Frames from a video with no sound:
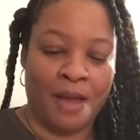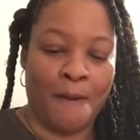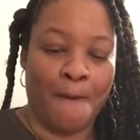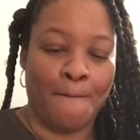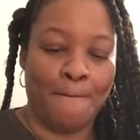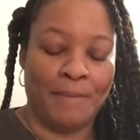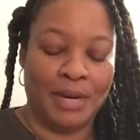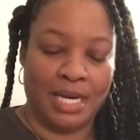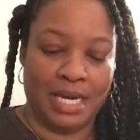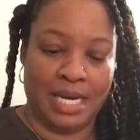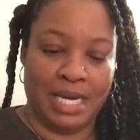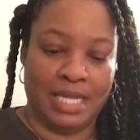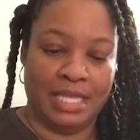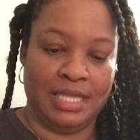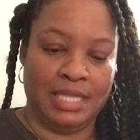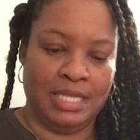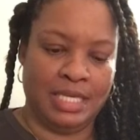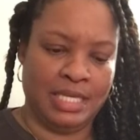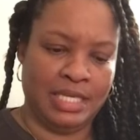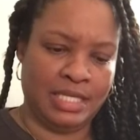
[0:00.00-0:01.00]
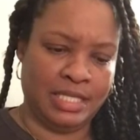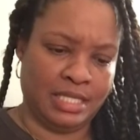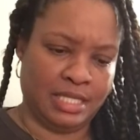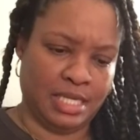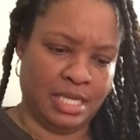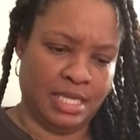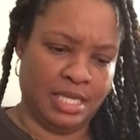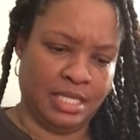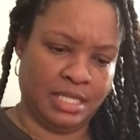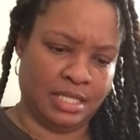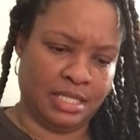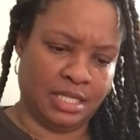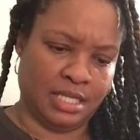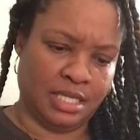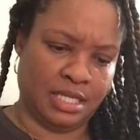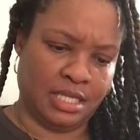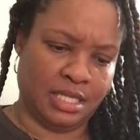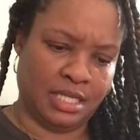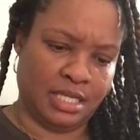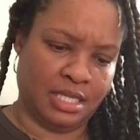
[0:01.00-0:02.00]
But this is
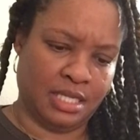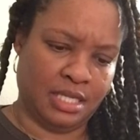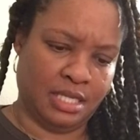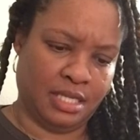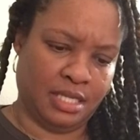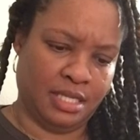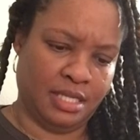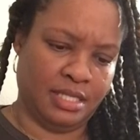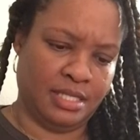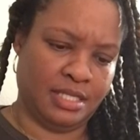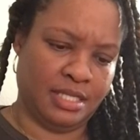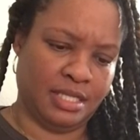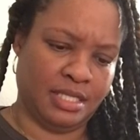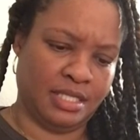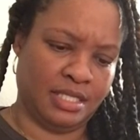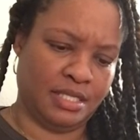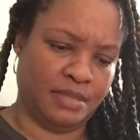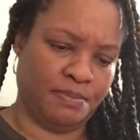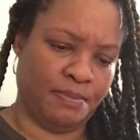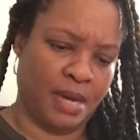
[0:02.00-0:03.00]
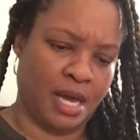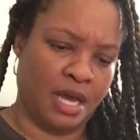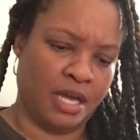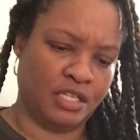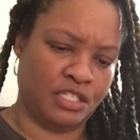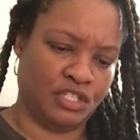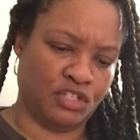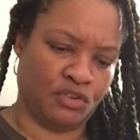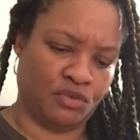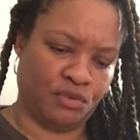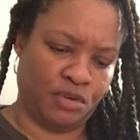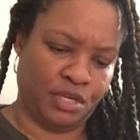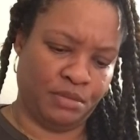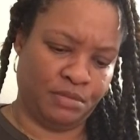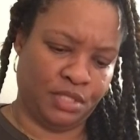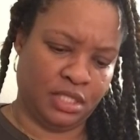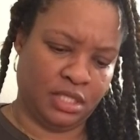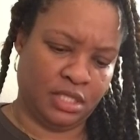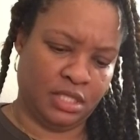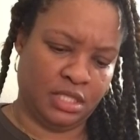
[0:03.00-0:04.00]
it says
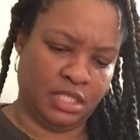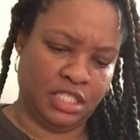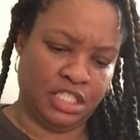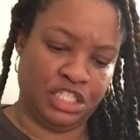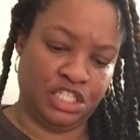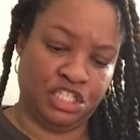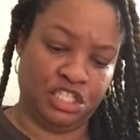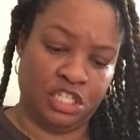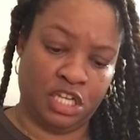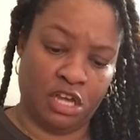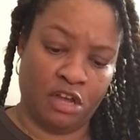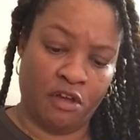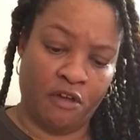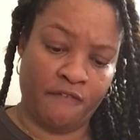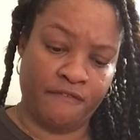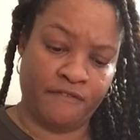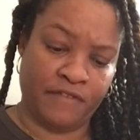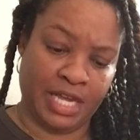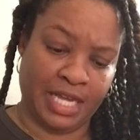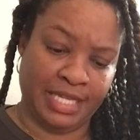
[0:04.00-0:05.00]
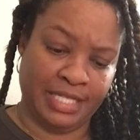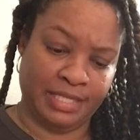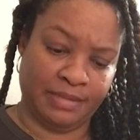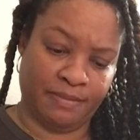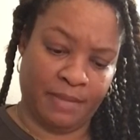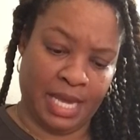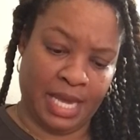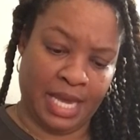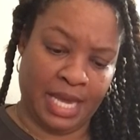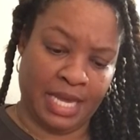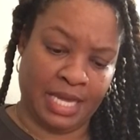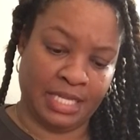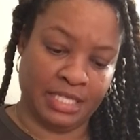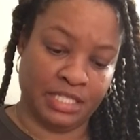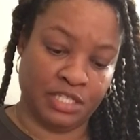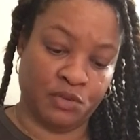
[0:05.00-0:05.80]
SpaScriptions Gel Face Mask